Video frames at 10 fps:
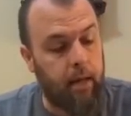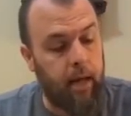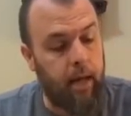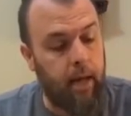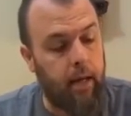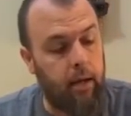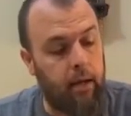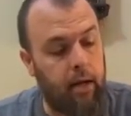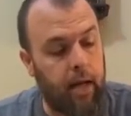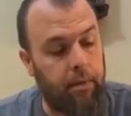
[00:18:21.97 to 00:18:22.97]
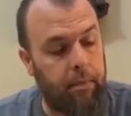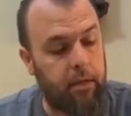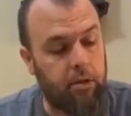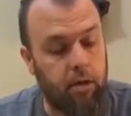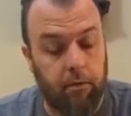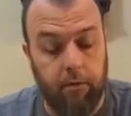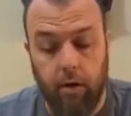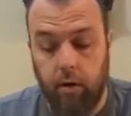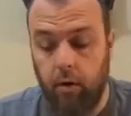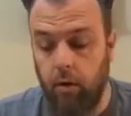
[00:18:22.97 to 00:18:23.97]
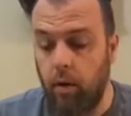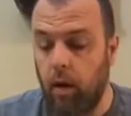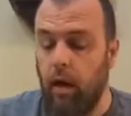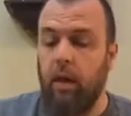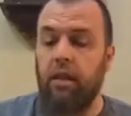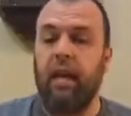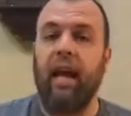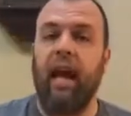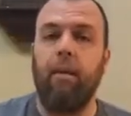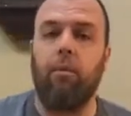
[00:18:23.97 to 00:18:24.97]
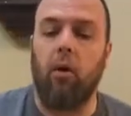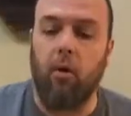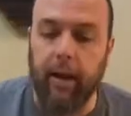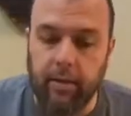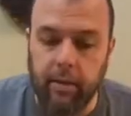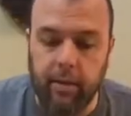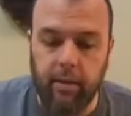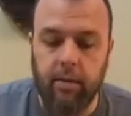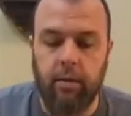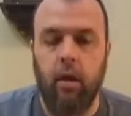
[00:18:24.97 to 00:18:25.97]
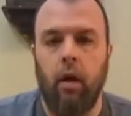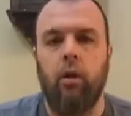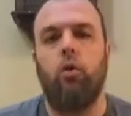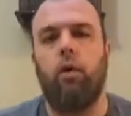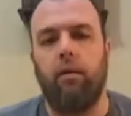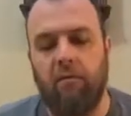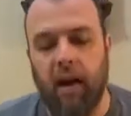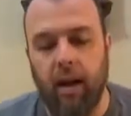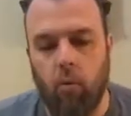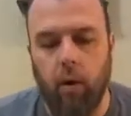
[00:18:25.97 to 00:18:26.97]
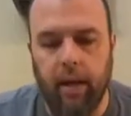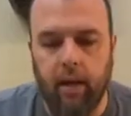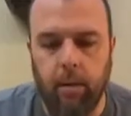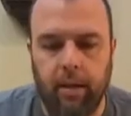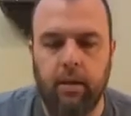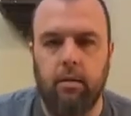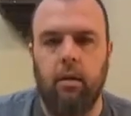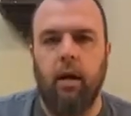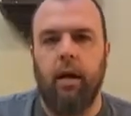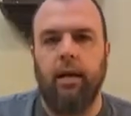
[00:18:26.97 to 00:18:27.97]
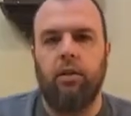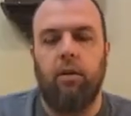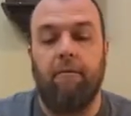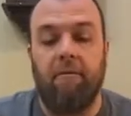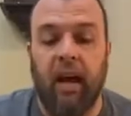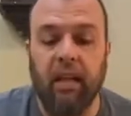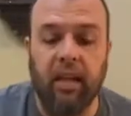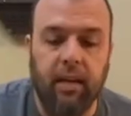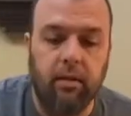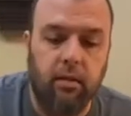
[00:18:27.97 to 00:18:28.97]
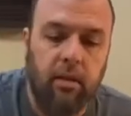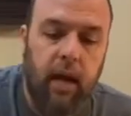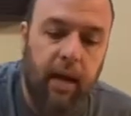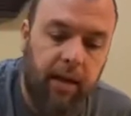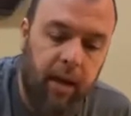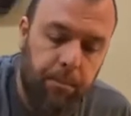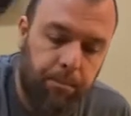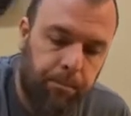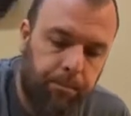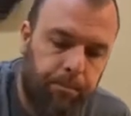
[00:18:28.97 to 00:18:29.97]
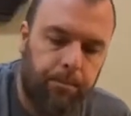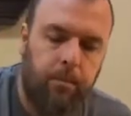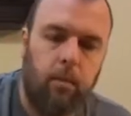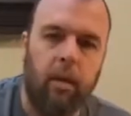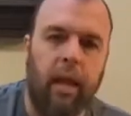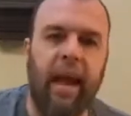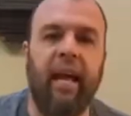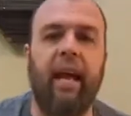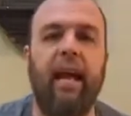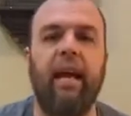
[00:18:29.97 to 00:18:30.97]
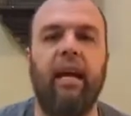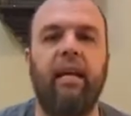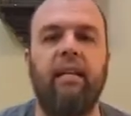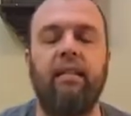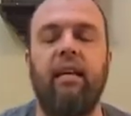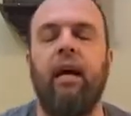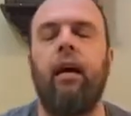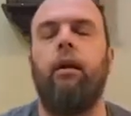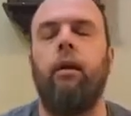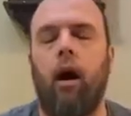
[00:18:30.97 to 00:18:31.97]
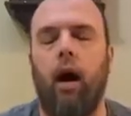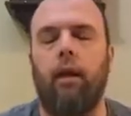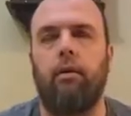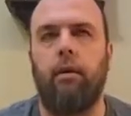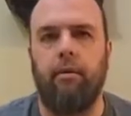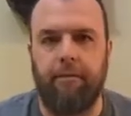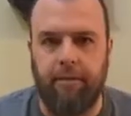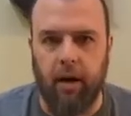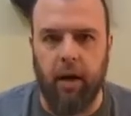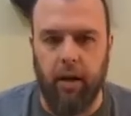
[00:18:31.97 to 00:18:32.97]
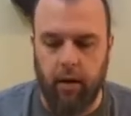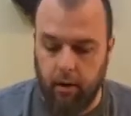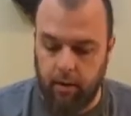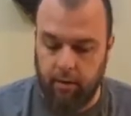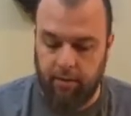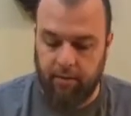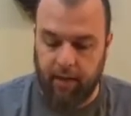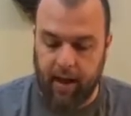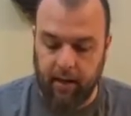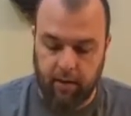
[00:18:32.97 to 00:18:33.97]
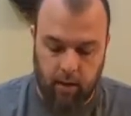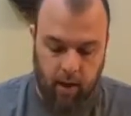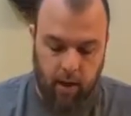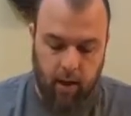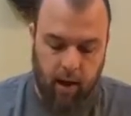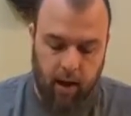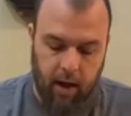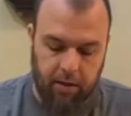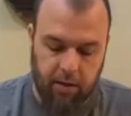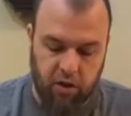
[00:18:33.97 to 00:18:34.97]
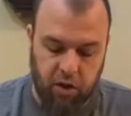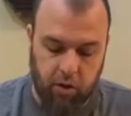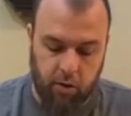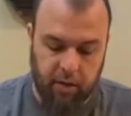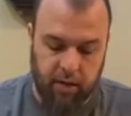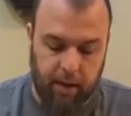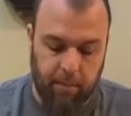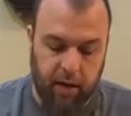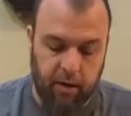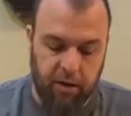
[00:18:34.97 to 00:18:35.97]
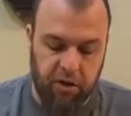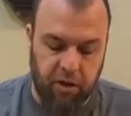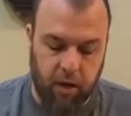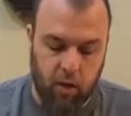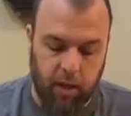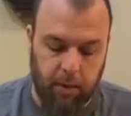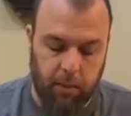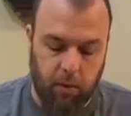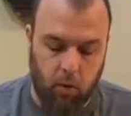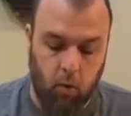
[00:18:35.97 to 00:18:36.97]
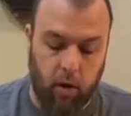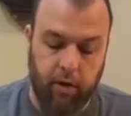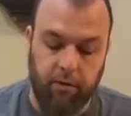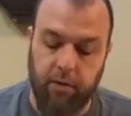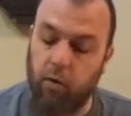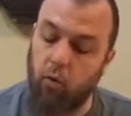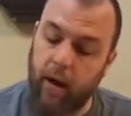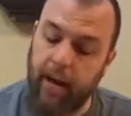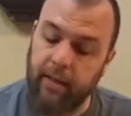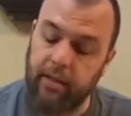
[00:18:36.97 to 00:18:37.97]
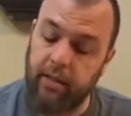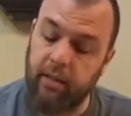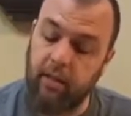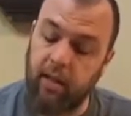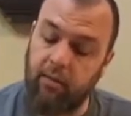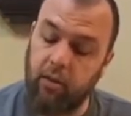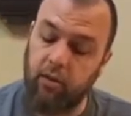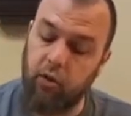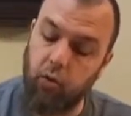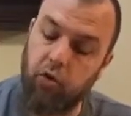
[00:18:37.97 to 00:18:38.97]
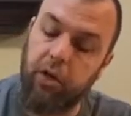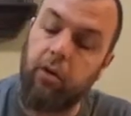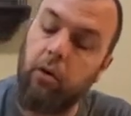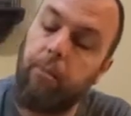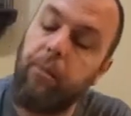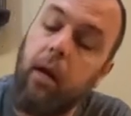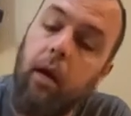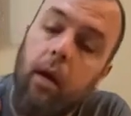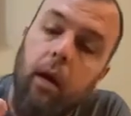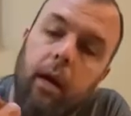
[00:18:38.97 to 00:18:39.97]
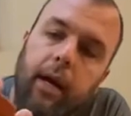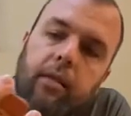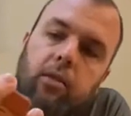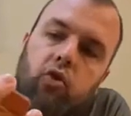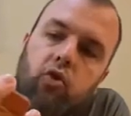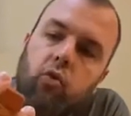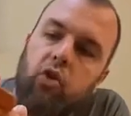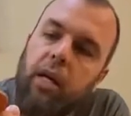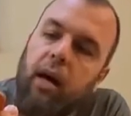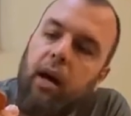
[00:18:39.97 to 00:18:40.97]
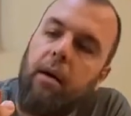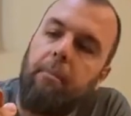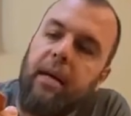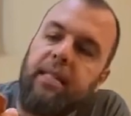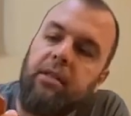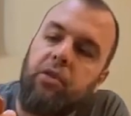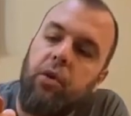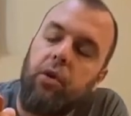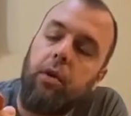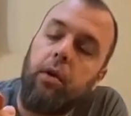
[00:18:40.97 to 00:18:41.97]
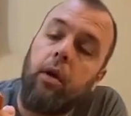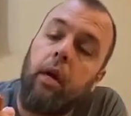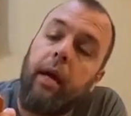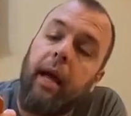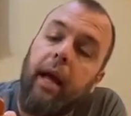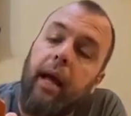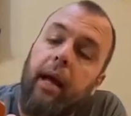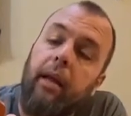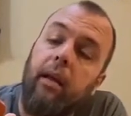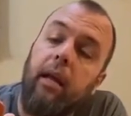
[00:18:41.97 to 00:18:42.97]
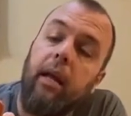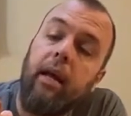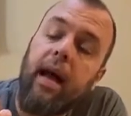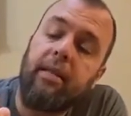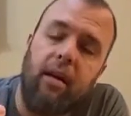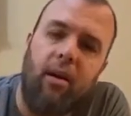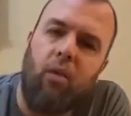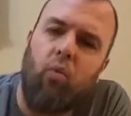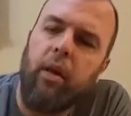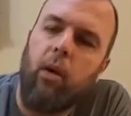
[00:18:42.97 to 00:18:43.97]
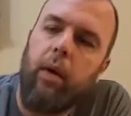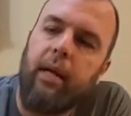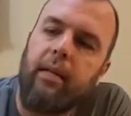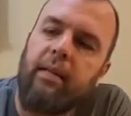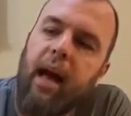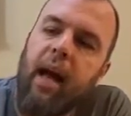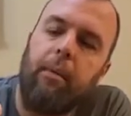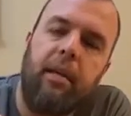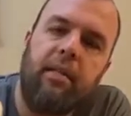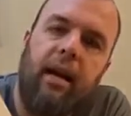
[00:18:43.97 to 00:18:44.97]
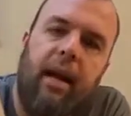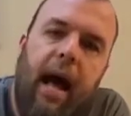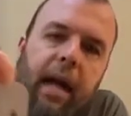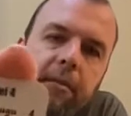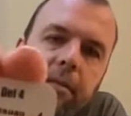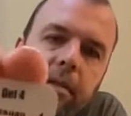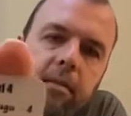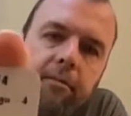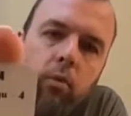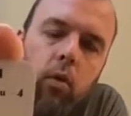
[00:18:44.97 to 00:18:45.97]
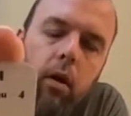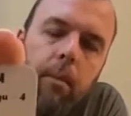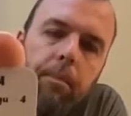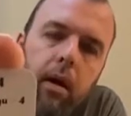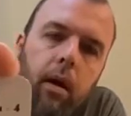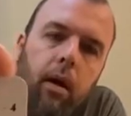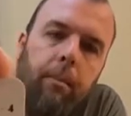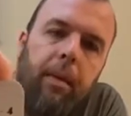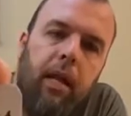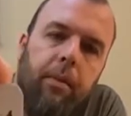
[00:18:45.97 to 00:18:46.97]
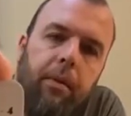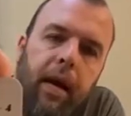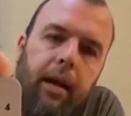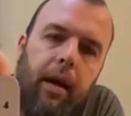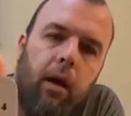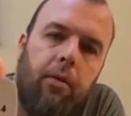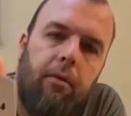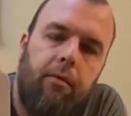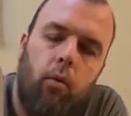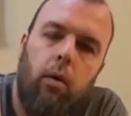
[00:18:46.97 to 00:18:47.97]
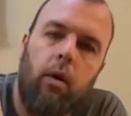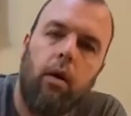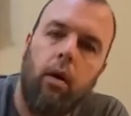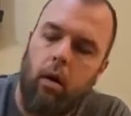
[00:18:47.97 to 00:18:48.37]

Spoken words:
and I'm a much tougher dude. The game progresses. You fight more enemies until you finally get to Takeda, and he is not fun to fight. The generals get better as you go. Let me pull one of the reds. This is level 2 general. It's Tsuchiya Masatsugu, and he has a really weak attack, but he's got a high defense of 4, a medium amount of health of 4.